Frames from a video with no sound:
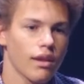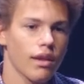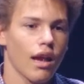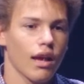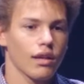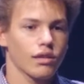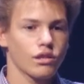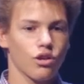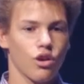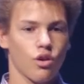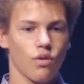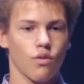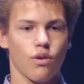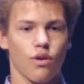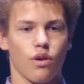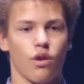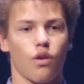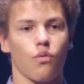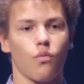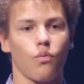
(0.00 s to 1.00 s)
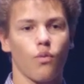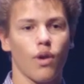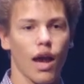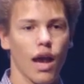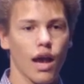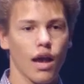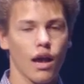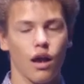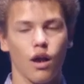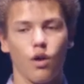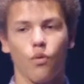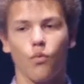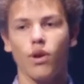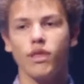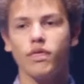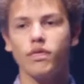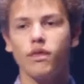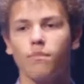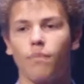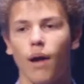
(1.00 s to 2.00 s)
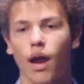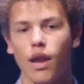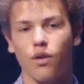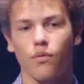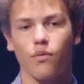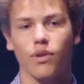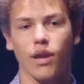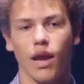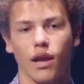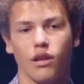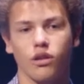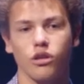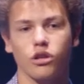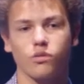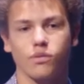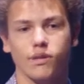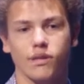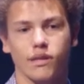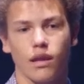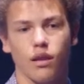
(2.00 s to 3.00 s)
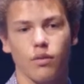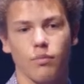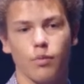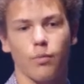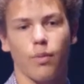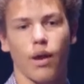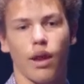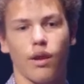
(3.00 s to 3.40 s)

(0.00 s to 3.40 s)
Yeah, so with the bioreactors, with scalable